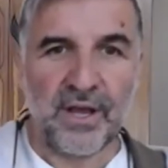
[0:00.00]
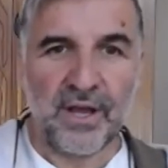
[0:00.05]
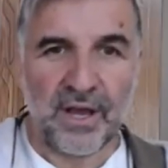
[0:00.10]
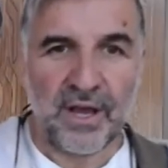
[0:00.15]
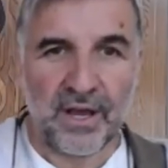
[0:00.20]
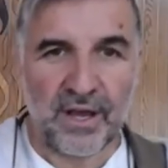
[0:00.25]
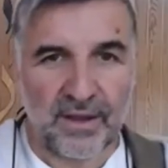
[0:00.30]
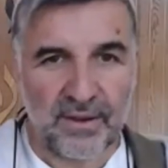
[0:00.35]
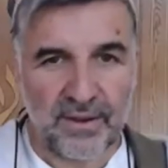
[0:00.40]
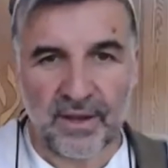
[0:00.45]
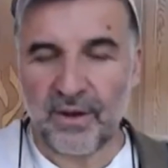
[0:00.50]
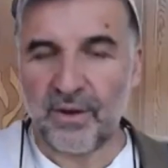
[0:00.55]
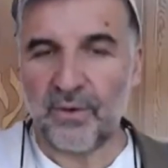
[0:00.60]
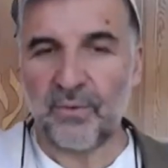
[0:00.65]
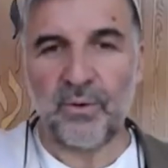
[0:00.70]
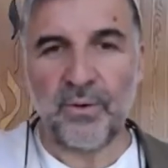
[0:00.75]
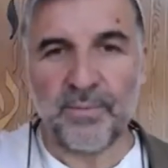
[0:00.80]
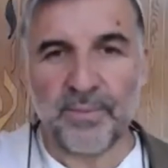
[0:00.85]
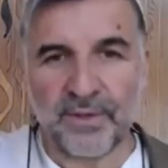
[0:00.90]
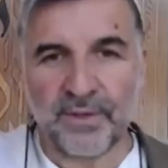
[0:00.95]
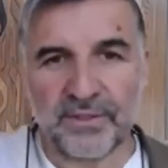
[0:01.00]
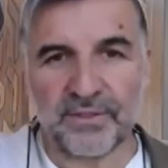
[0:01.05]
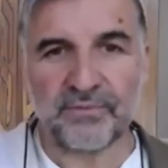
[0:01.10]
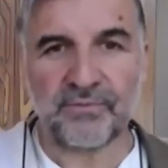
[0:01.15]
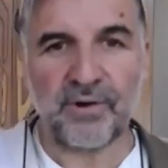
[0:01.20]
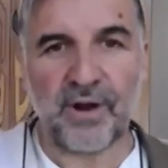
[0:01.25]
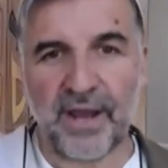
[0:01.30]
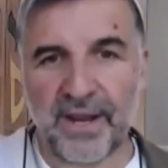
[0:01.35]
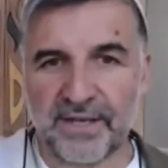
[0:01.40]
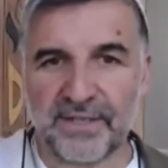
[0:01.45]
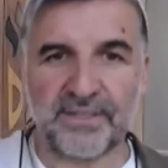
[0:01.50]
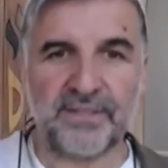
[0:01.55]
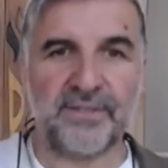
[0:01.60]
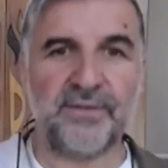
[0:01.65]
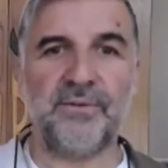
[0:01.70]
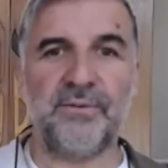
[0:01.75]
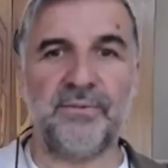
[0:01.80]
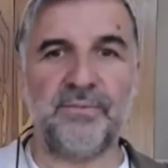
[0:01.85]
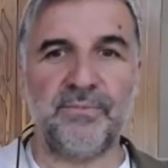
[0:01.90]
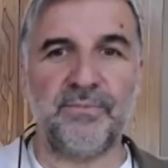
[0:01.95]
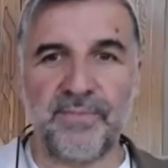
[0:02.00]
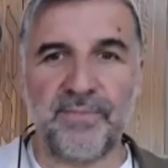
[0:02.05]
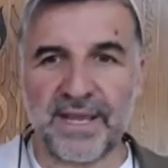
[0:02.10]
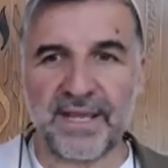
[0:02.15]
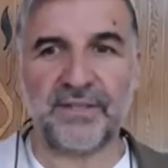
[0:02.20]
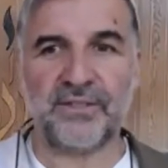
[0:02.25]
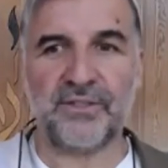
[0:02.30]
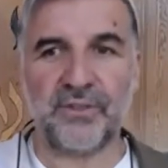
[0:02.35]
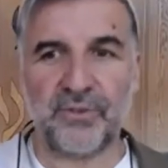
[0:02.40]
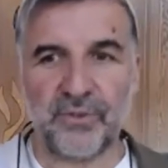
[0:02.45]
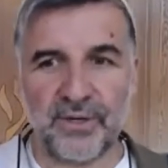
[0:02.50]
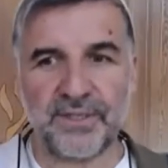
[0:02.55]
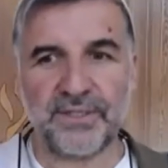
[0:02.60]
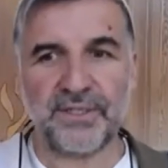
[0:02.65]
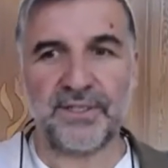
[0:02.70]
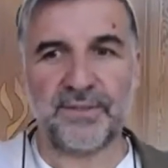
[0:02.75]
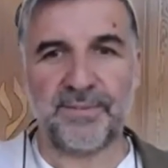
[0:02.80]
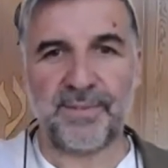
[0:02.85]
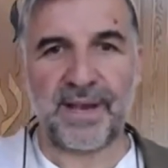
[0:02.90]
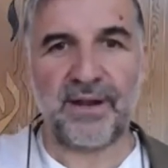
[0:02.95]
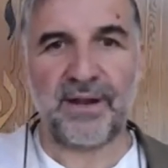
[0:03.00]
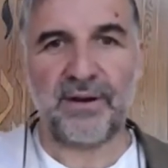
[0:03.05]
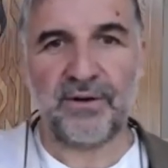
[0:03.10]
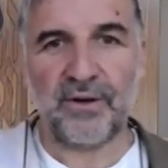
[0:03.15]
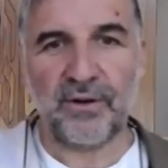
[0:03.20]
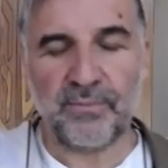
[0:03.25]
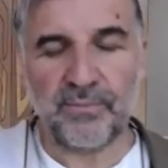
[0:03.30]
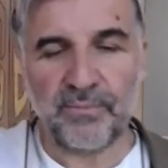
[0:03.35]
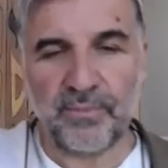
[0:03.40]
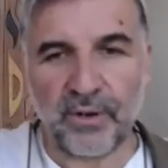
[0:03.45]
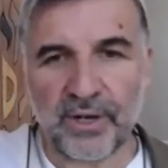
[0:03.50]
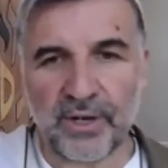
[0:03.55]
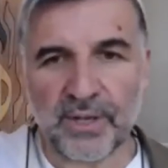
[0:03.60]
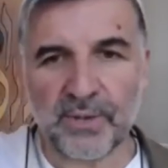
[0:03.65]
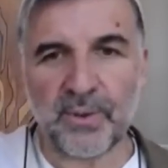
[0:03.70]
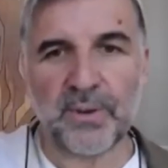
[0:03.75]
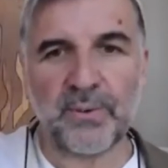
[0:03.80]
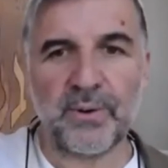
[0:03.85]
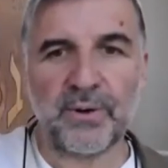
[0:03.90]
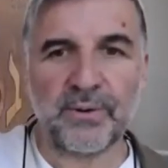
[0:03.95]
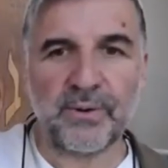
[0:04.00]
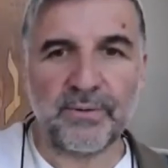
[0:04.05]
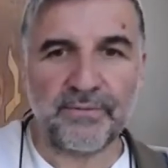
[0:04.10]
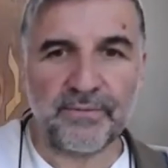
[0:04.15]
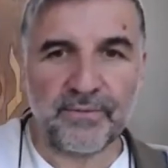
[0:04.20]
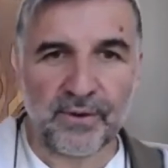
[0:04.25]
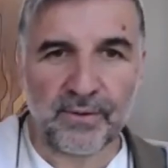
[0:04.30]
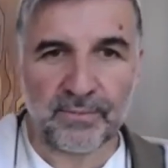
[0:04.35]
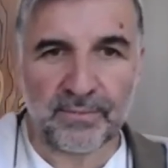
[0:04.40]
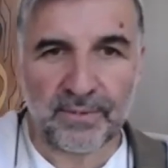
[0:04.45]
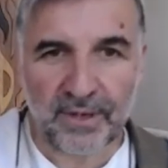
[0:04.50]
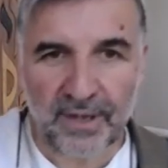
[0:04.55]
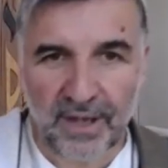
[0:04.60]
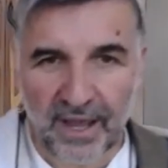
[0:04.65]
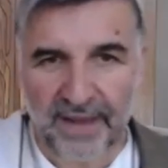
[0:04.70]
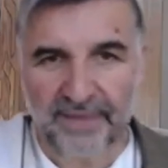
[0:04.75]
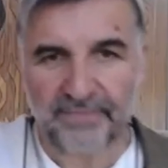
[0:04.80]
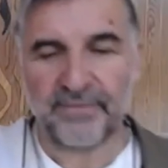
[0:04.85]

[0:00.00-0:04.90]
a woman's right to make choices about her own body. We want to affirm life